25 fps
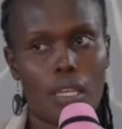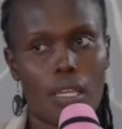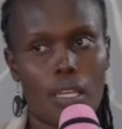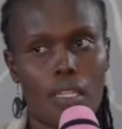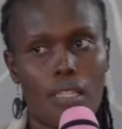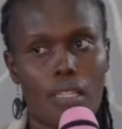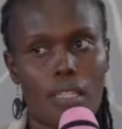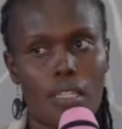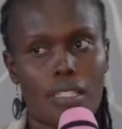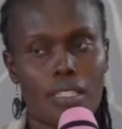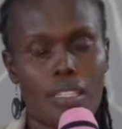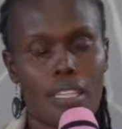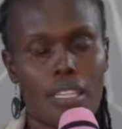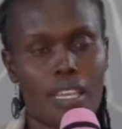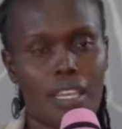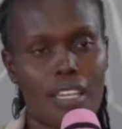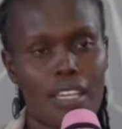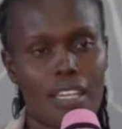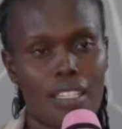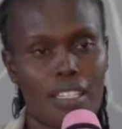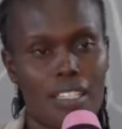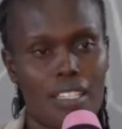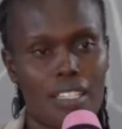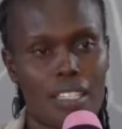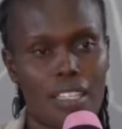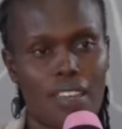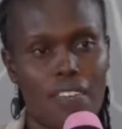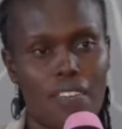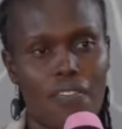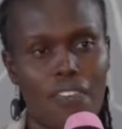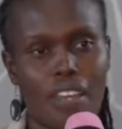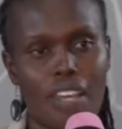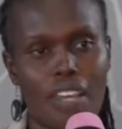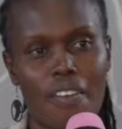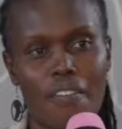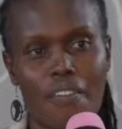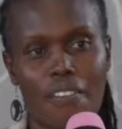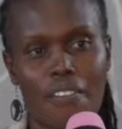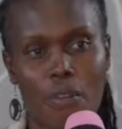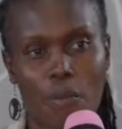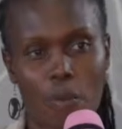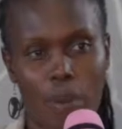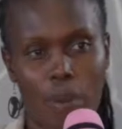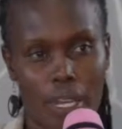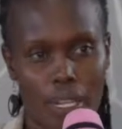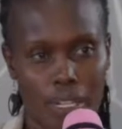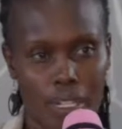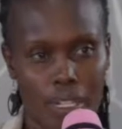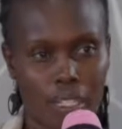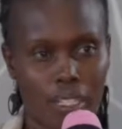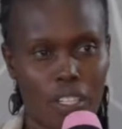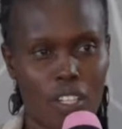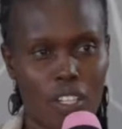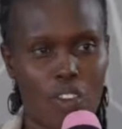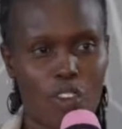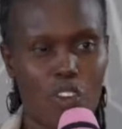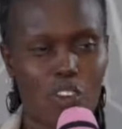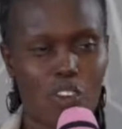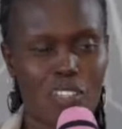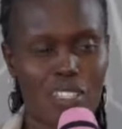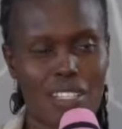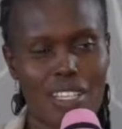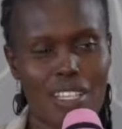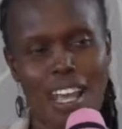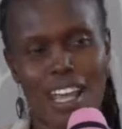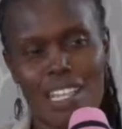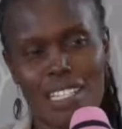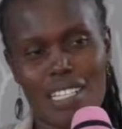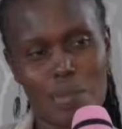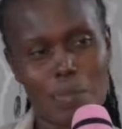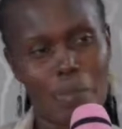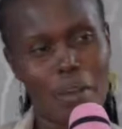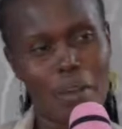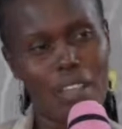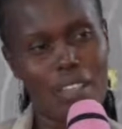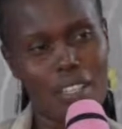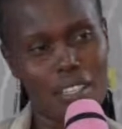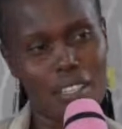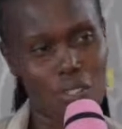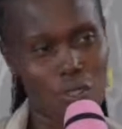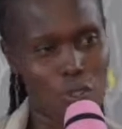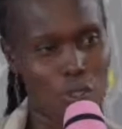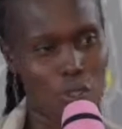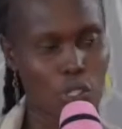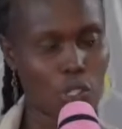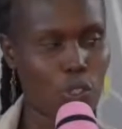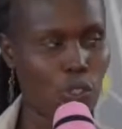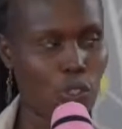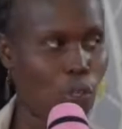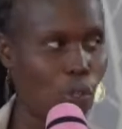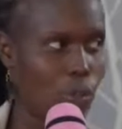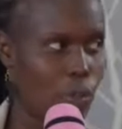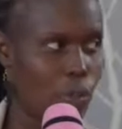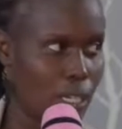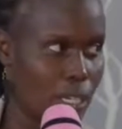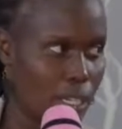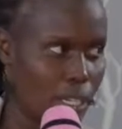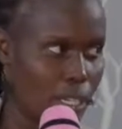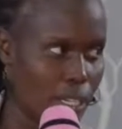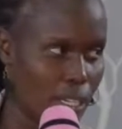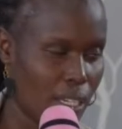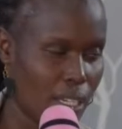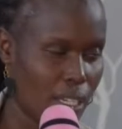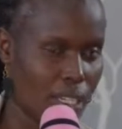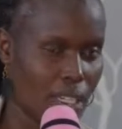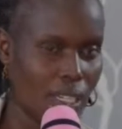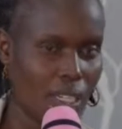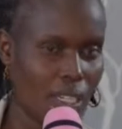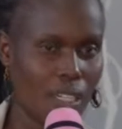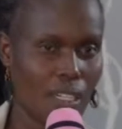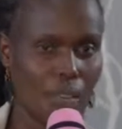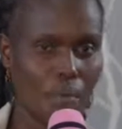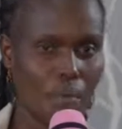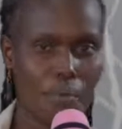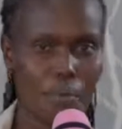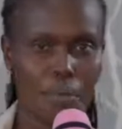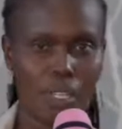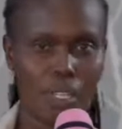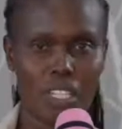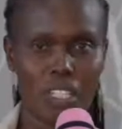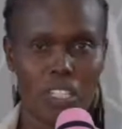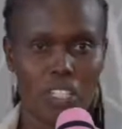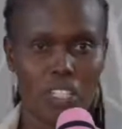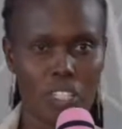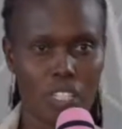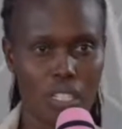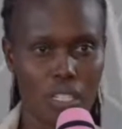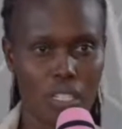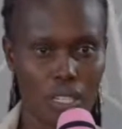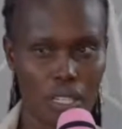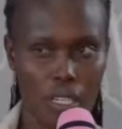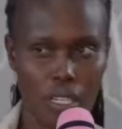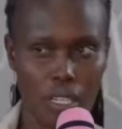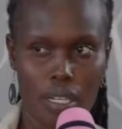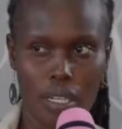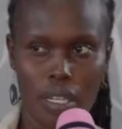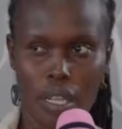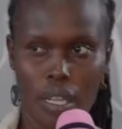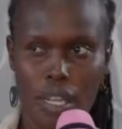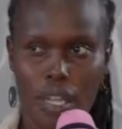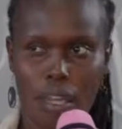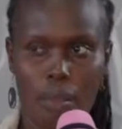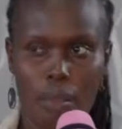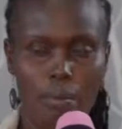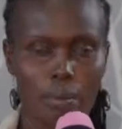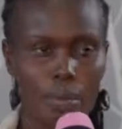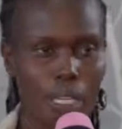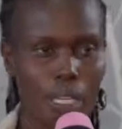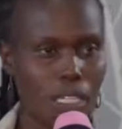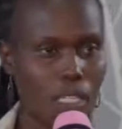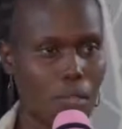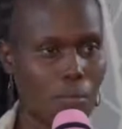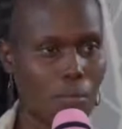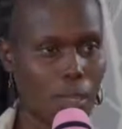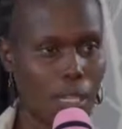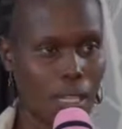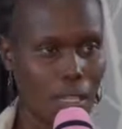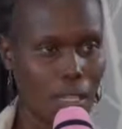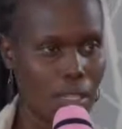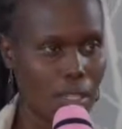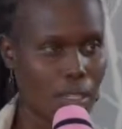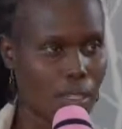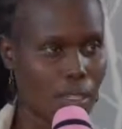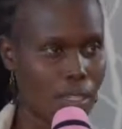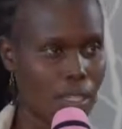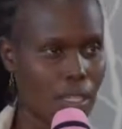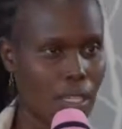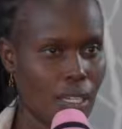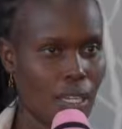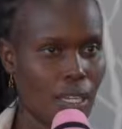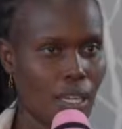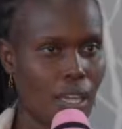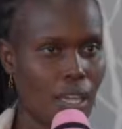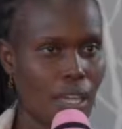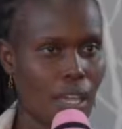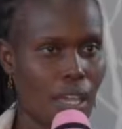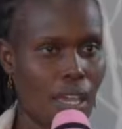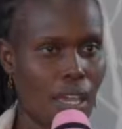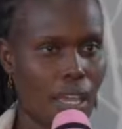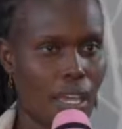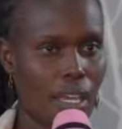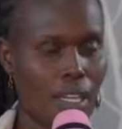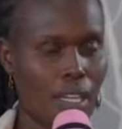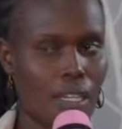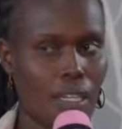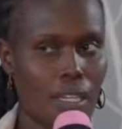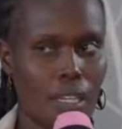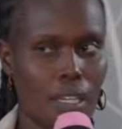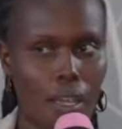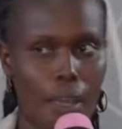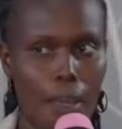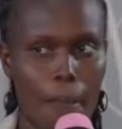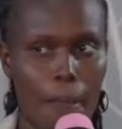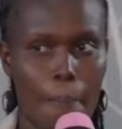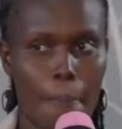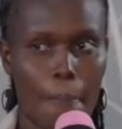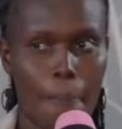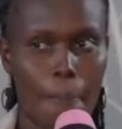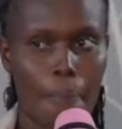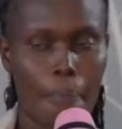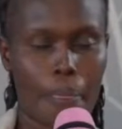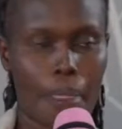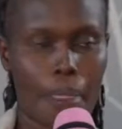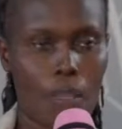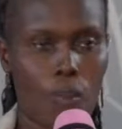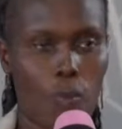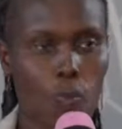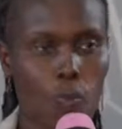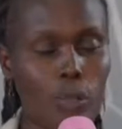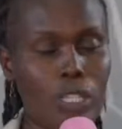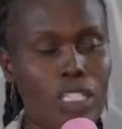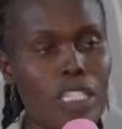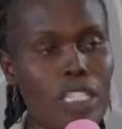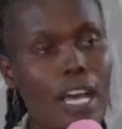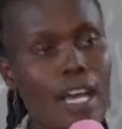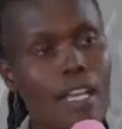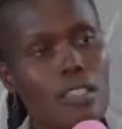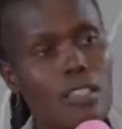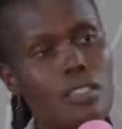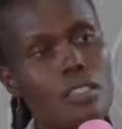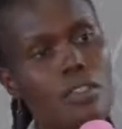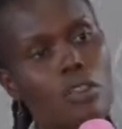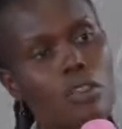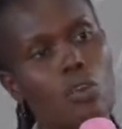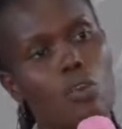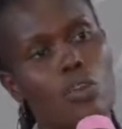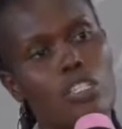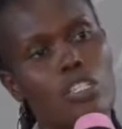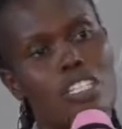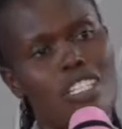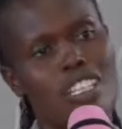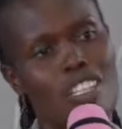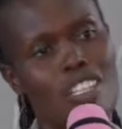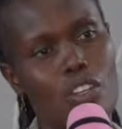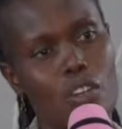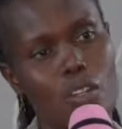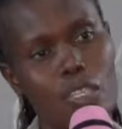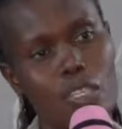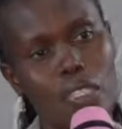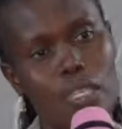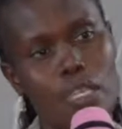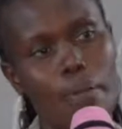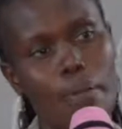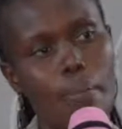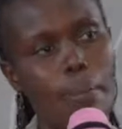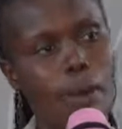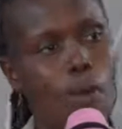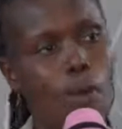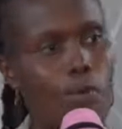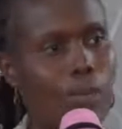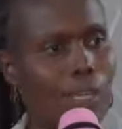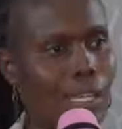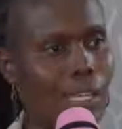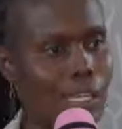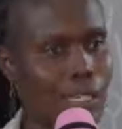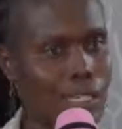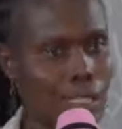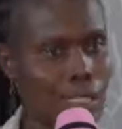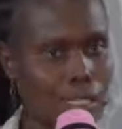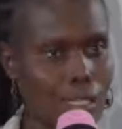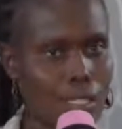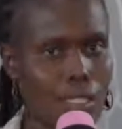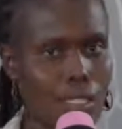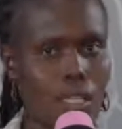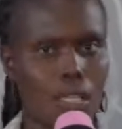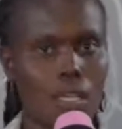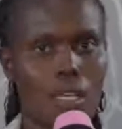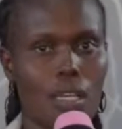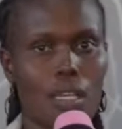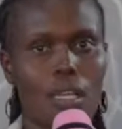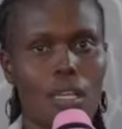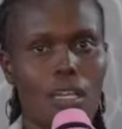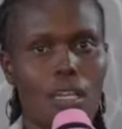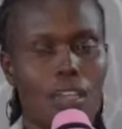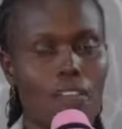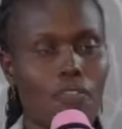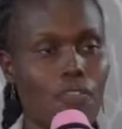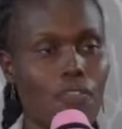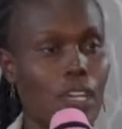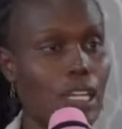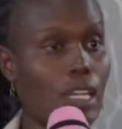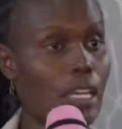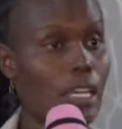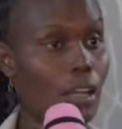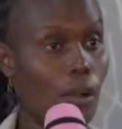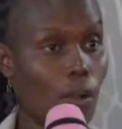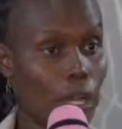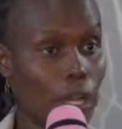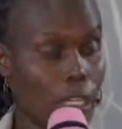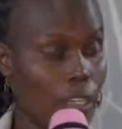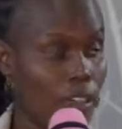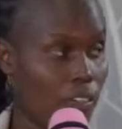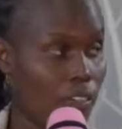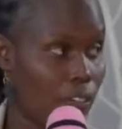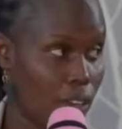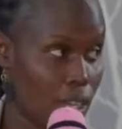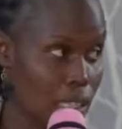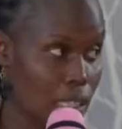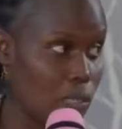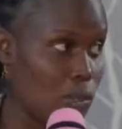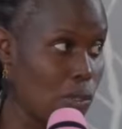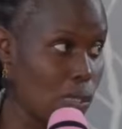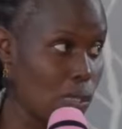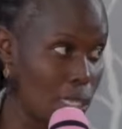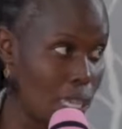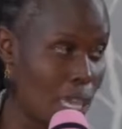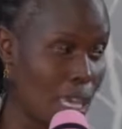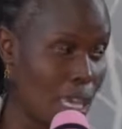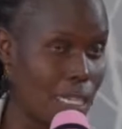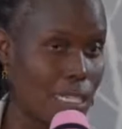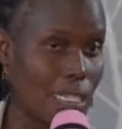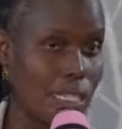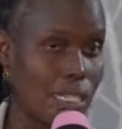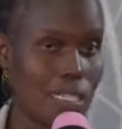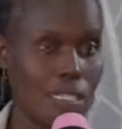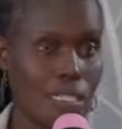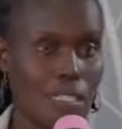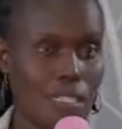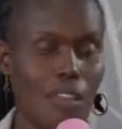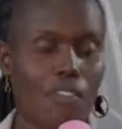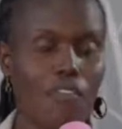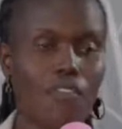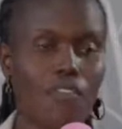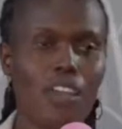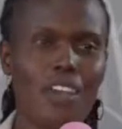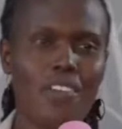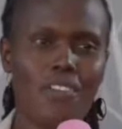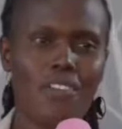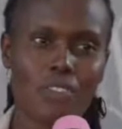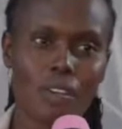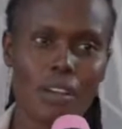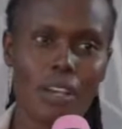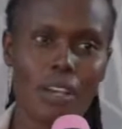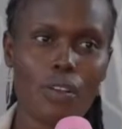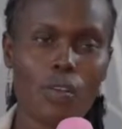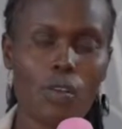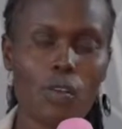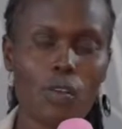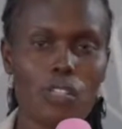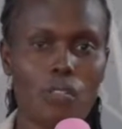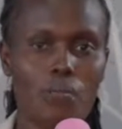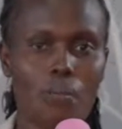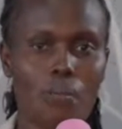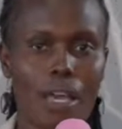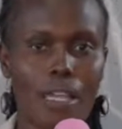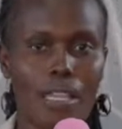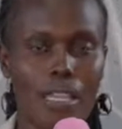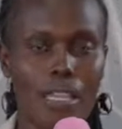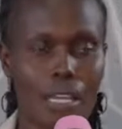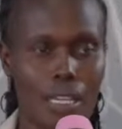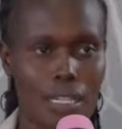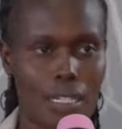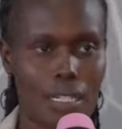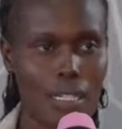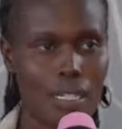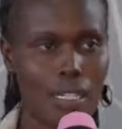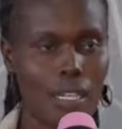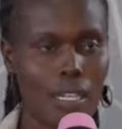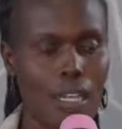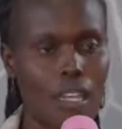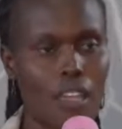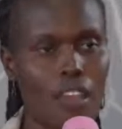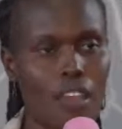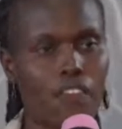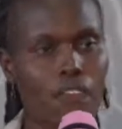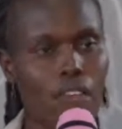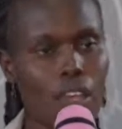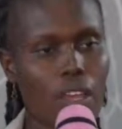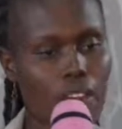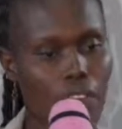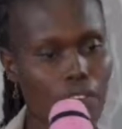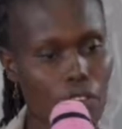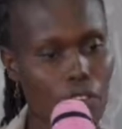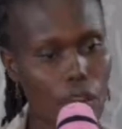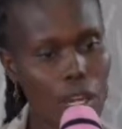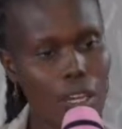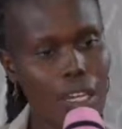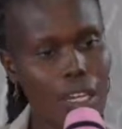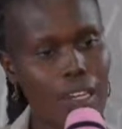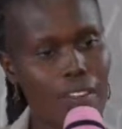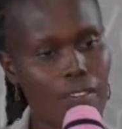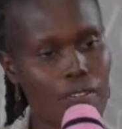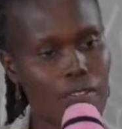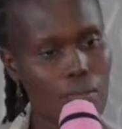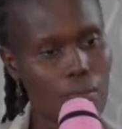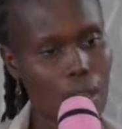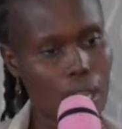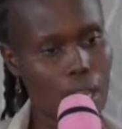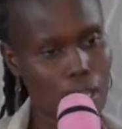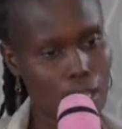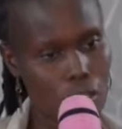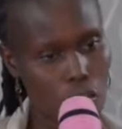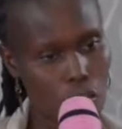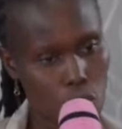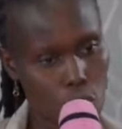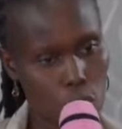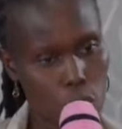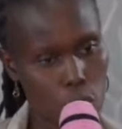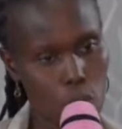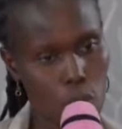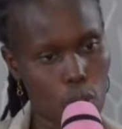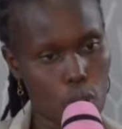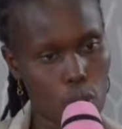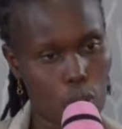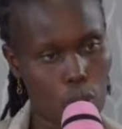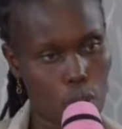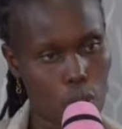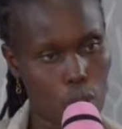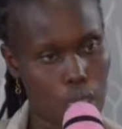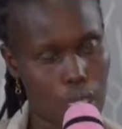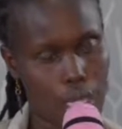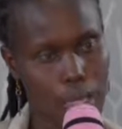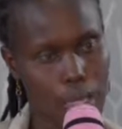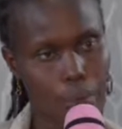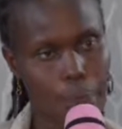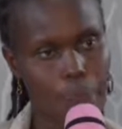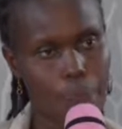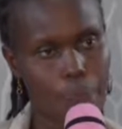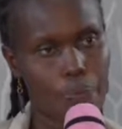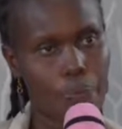in this case, if everyone goes as per the social order, be it children, be it men, and which has continuously bound us, even in our different societies, if everyone goes by that, if everyone lives by the social order